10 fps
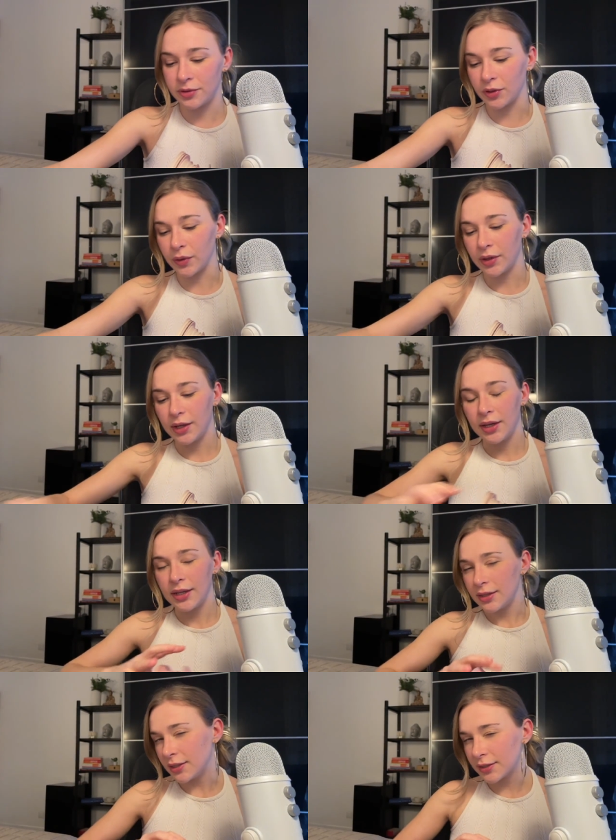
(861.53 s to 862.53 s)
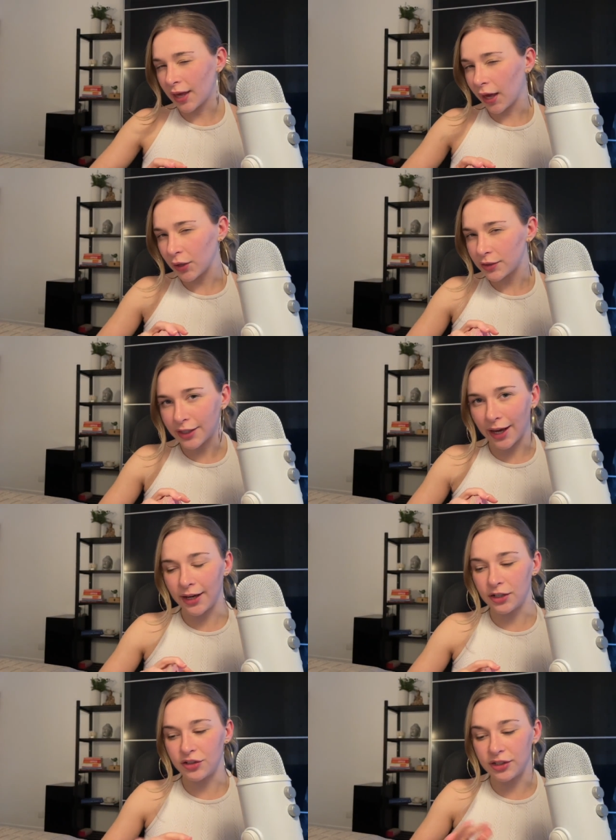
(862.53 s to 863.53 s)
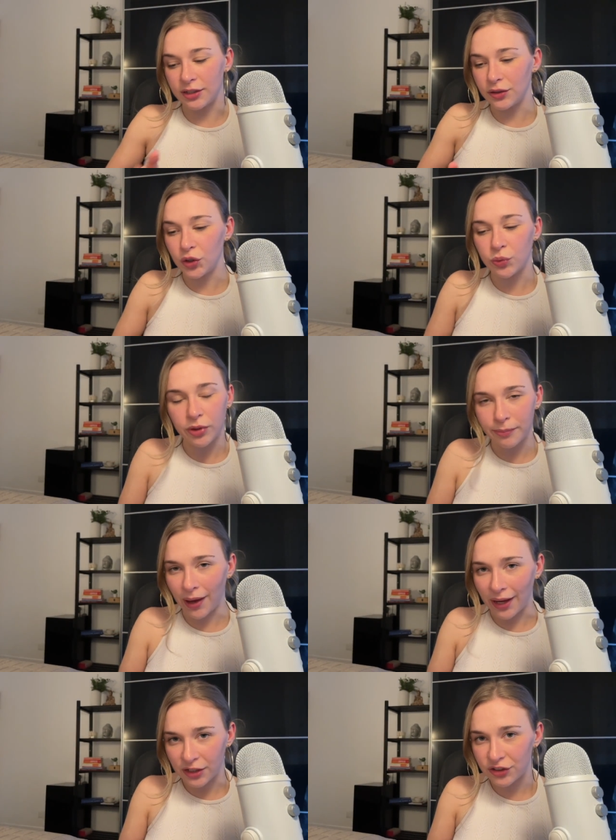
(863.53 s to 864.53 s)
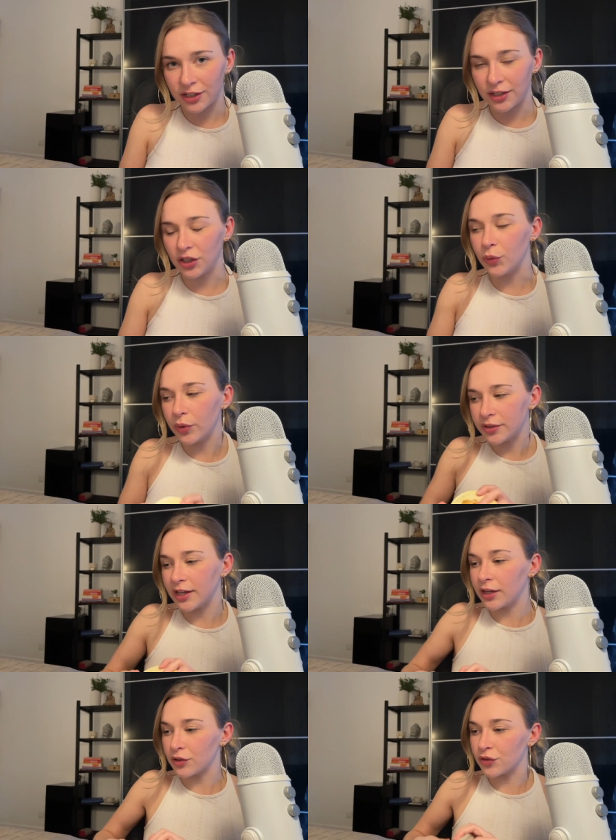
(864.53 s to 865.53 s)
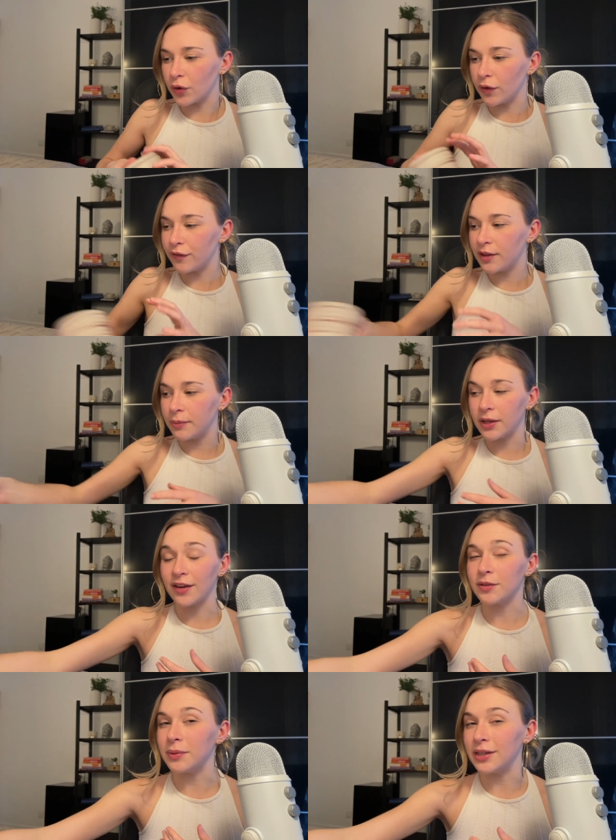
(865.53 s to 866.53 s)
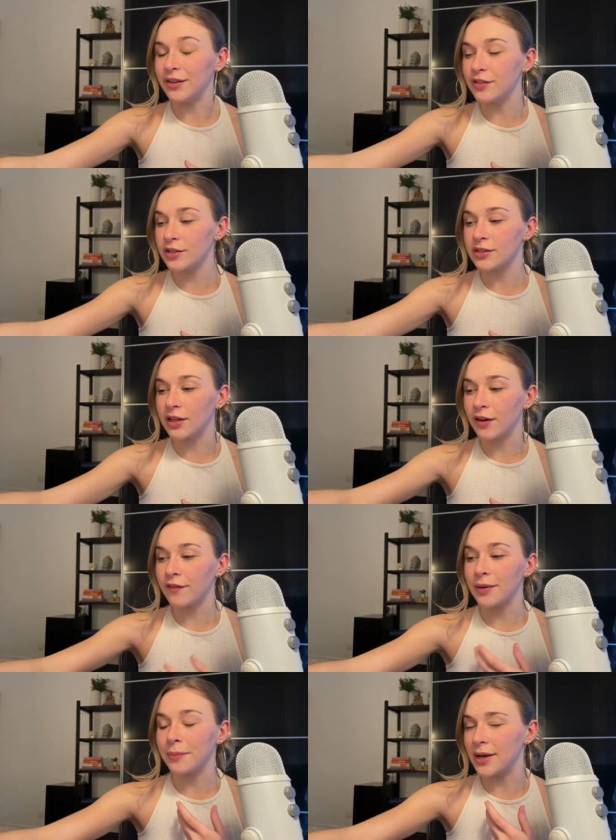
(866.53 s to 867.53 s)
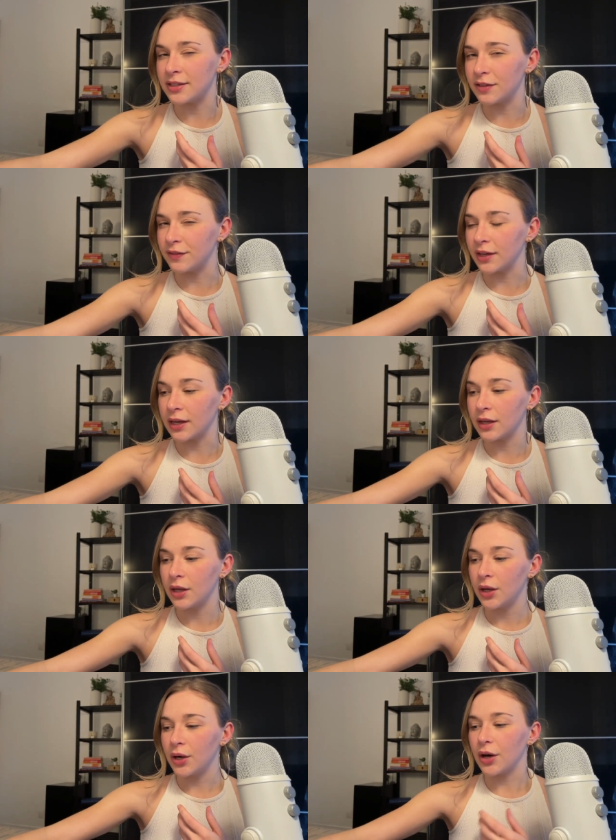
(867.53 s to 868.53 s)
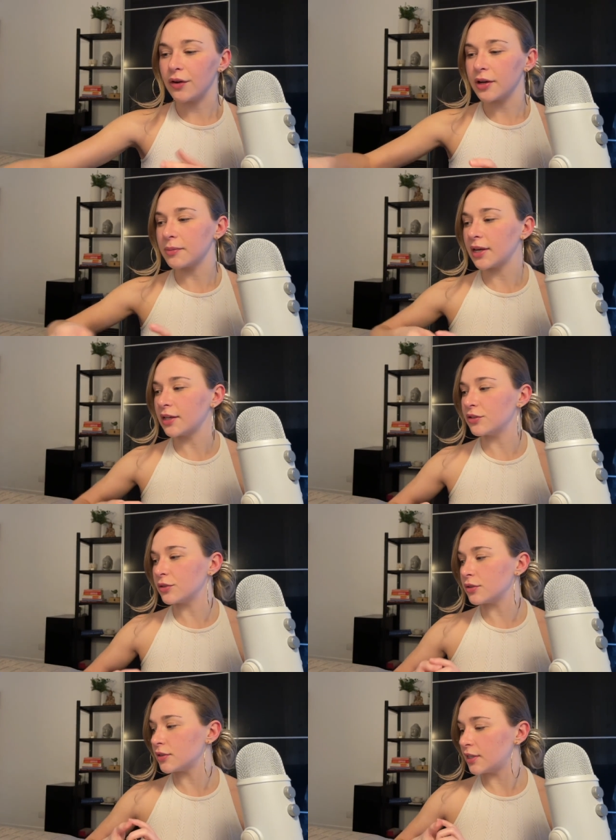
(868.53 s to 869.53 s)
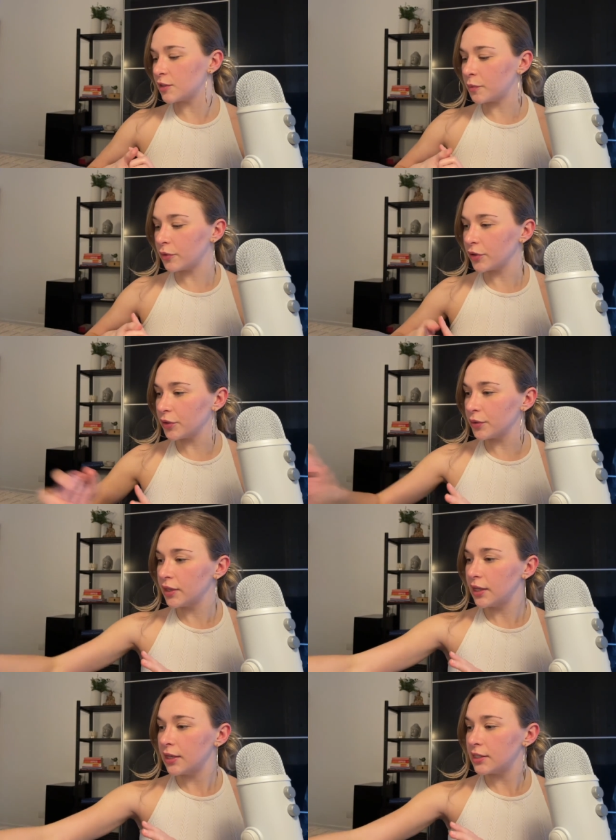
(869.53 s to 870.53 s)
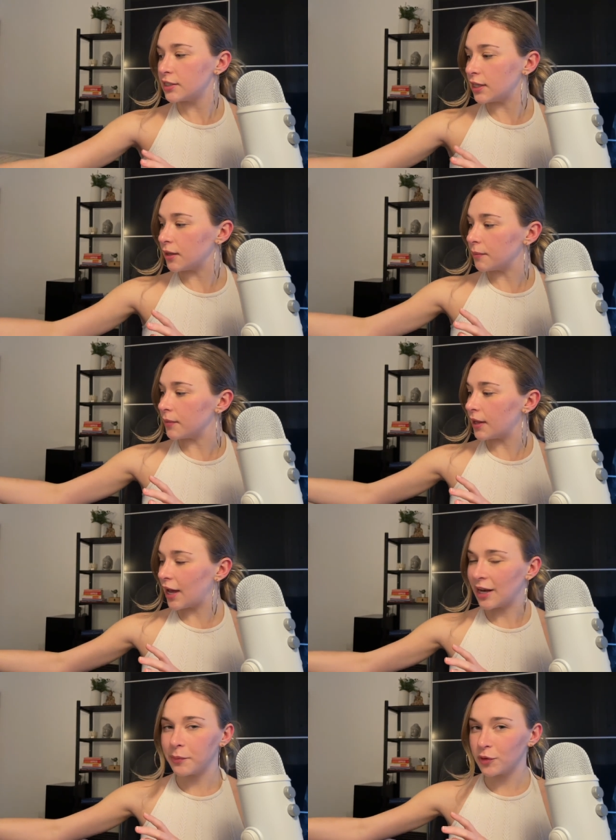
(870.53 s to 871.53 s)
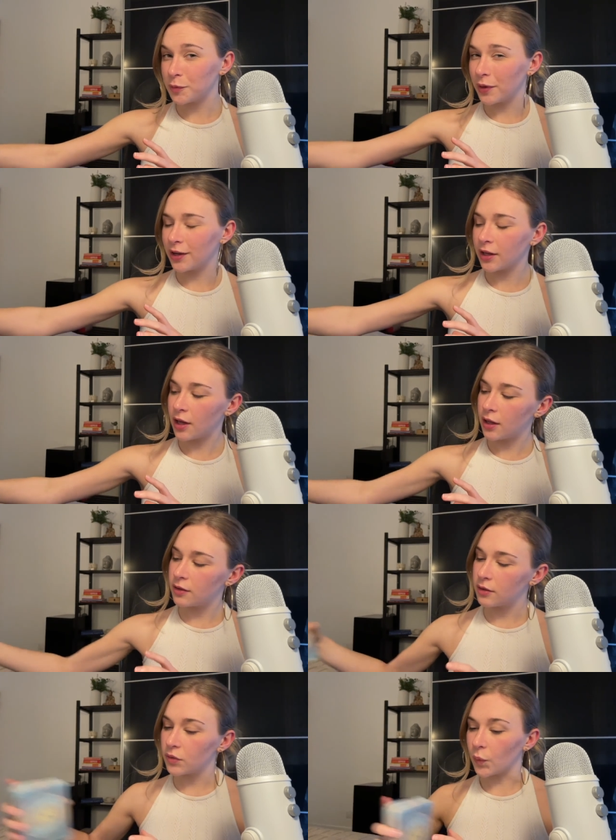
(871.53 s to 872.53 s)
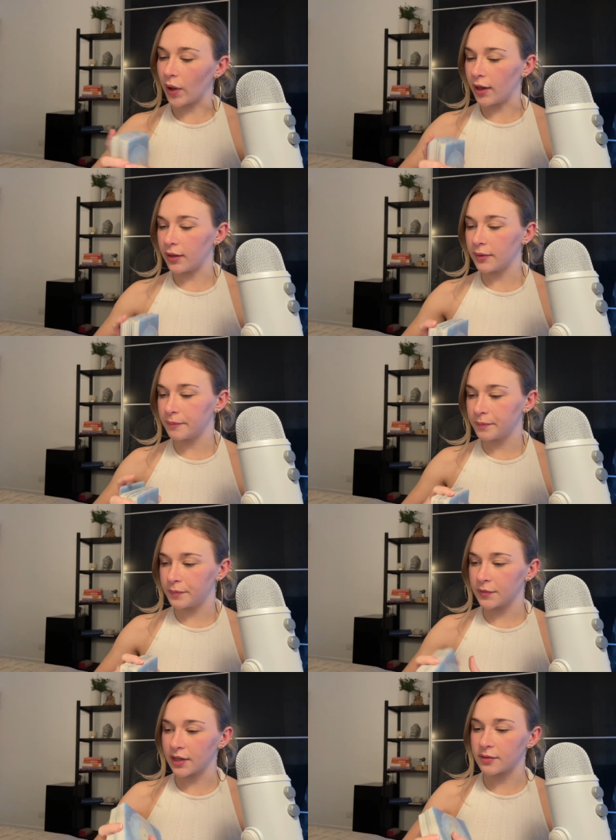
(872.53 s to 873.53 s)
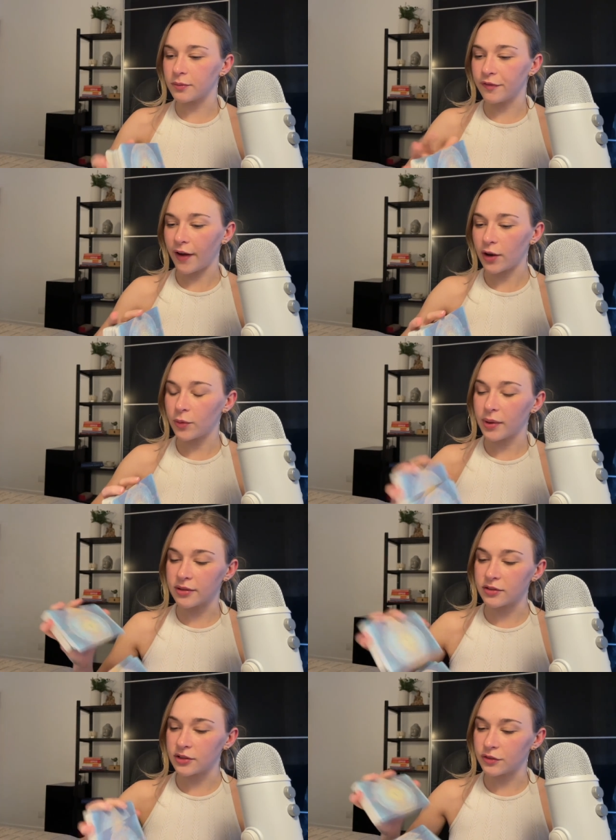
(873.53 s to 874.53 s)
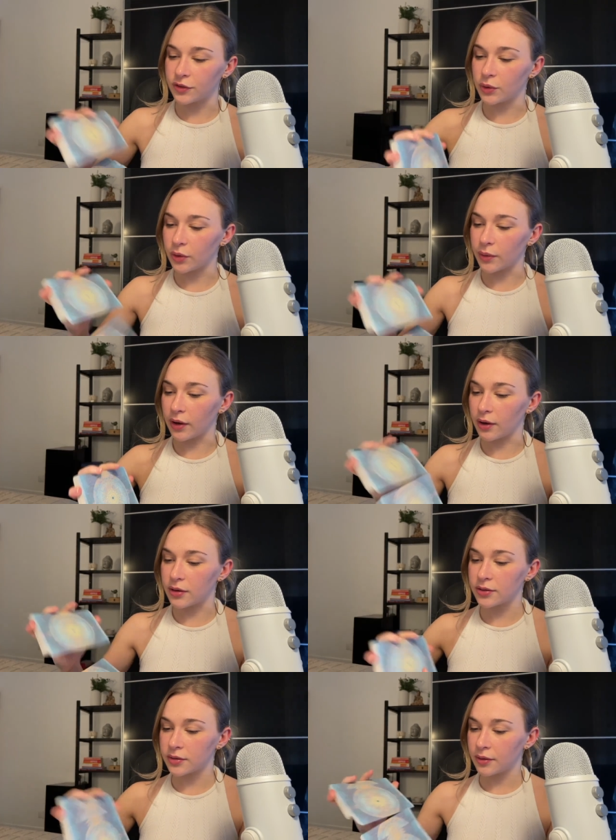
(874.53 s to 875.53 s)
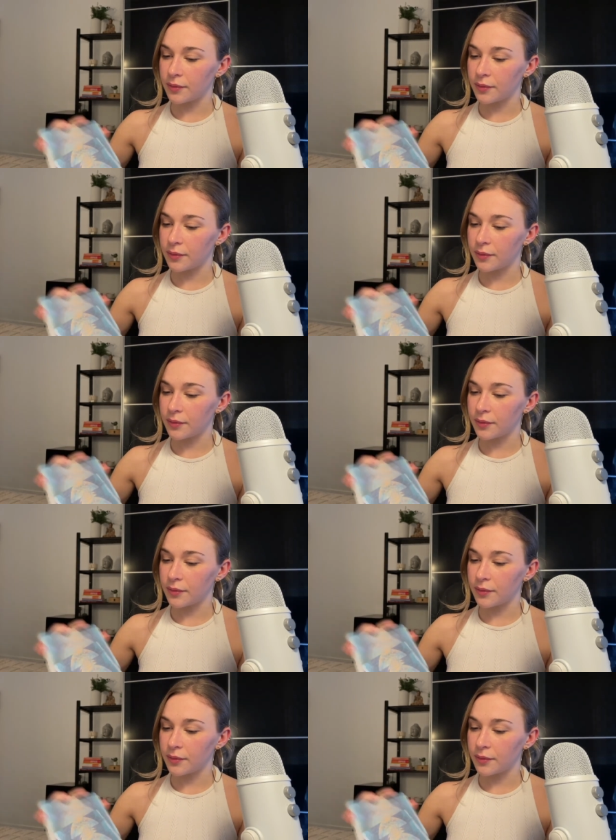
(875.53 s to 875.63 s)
So, this chaotic energy, you will manage it, you will take control of it, but you have to believe in yourself and persevere. All right, my angels, let's pull you some animal spirit cards as well to get some final messages for you, Aquarius.